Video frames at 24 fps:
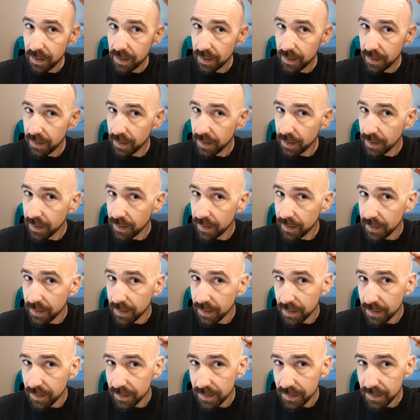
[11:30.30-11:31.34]
and
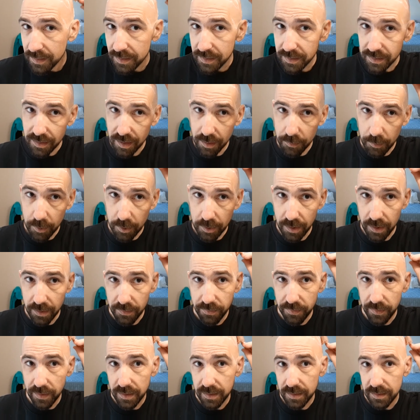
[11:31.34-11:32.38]
then this summer I
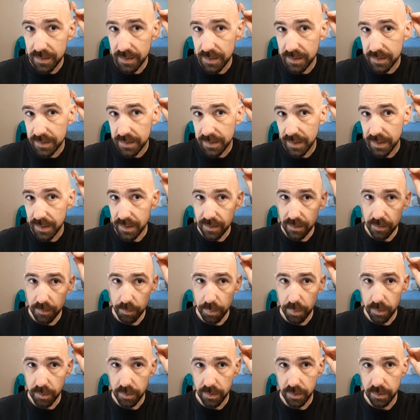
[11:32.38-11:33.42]
finally decided to
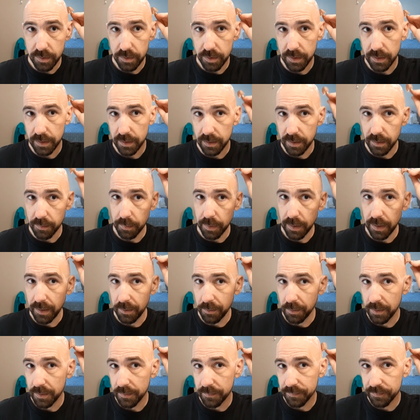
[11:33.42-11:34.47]
pull the trigger and buy
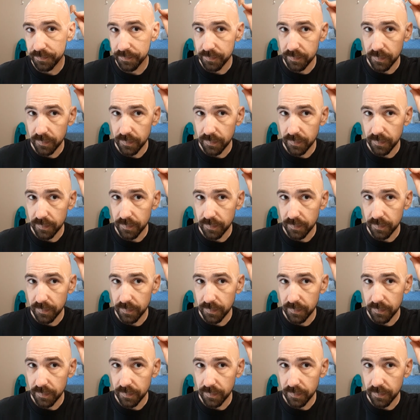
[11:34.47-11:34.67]
one.